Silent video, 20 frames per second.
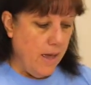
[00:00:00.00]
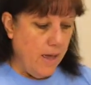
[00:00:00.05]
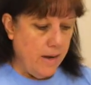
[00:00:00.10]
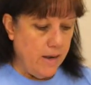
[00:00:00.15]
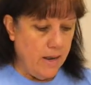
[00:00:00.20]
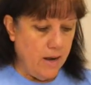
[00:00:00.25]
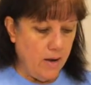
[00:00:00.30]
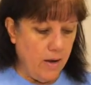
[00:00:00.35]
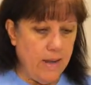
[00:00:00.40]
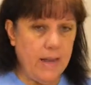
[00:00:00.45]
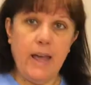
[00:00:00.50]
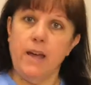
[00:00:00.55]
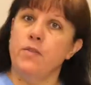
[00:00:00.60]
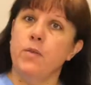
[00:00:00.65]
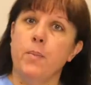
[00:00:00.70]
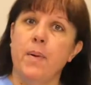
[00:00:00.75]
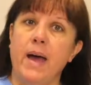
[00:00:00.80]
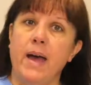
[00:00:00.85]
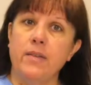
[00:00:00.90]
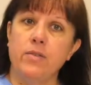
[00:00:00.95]
Now I have
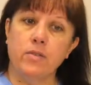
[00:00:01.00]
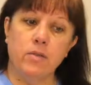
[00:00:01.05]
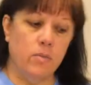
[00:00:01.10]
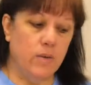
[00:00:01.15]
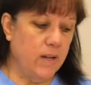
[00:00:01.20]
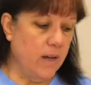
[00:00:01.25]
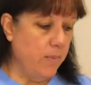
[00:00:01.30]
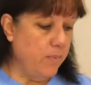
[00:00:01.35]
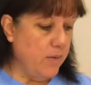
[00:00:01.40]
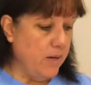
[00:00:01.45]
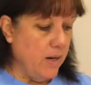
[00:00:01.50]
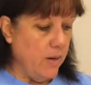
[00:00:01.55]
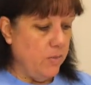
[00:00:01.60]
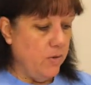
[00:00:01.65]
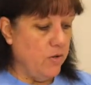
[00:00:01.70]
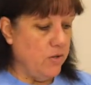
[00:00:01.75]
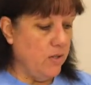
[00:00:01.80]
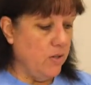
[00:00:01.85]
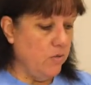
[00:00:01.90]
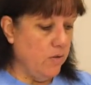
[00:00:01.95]
a bathroom cup that I'm
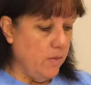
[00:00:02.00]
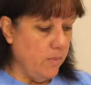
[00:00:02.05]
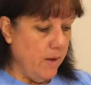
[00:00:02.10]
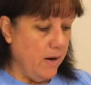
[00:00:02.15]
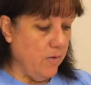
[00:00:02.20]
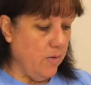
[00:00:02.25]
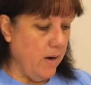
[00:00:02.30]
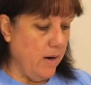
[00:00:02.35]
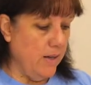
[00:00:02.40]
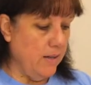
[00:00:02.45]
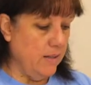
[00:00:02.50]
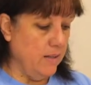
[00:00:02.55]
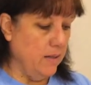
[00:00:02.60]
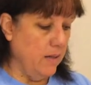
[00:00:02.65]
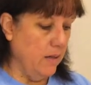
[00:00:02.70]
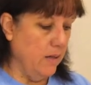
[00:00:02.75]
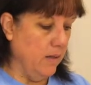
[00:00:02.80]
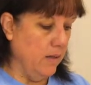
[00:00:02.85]
using with my rice.